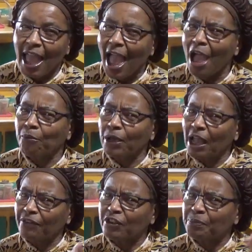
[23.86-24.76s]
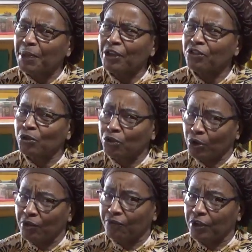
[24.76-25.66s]
and we have a special
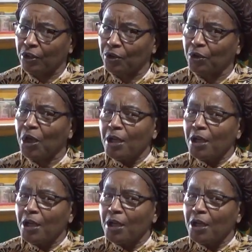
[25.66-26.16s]
treat for you,